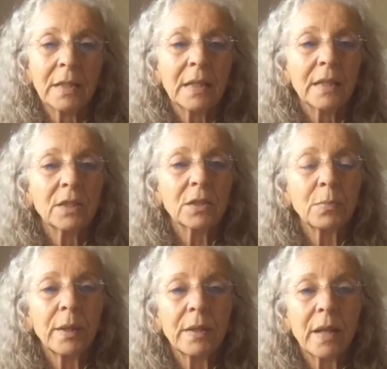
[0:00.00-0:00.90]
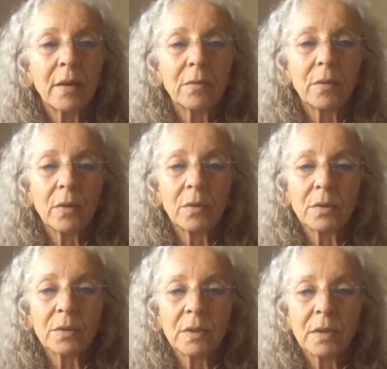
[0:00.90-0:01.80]
And just bring that
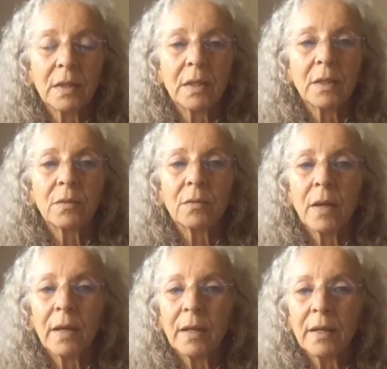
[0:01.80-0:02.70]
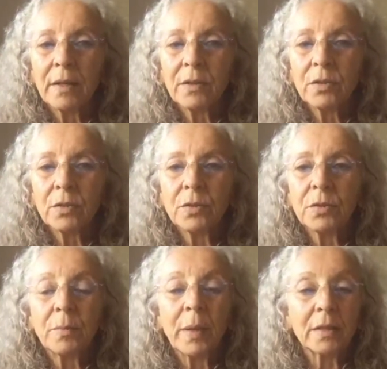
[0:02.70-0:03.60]
rose right into the
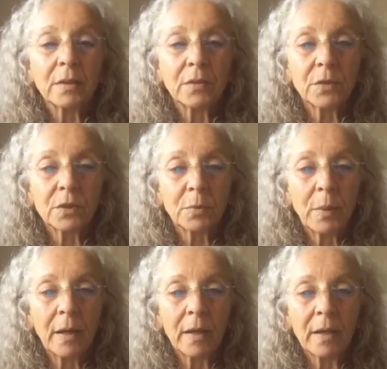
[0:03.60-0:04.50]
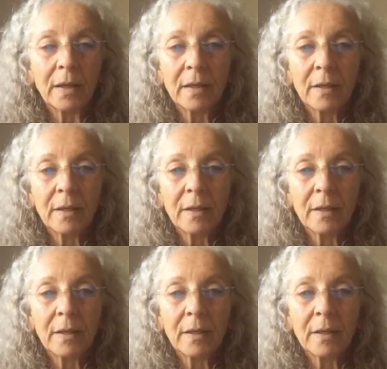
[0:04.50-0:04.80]
base of your spine,